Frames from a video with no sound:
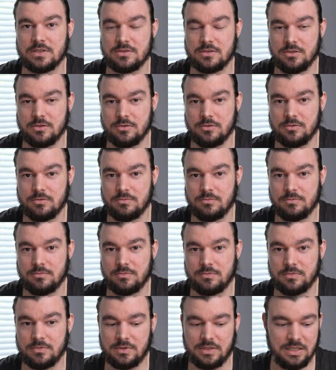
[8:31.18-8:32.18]
So
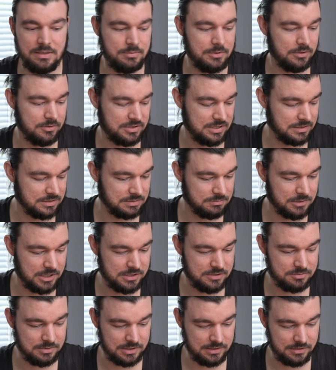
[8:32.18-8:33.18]
keep those things in
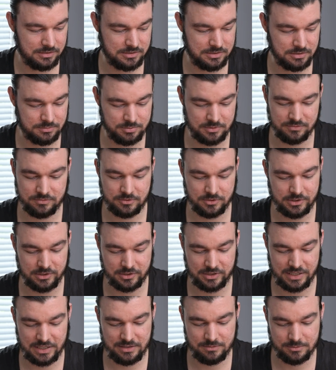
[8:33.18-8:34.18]
mind when shopping for your
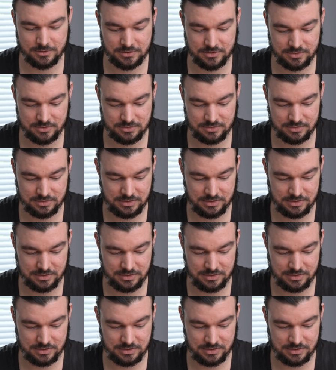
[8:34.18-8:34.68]
cables.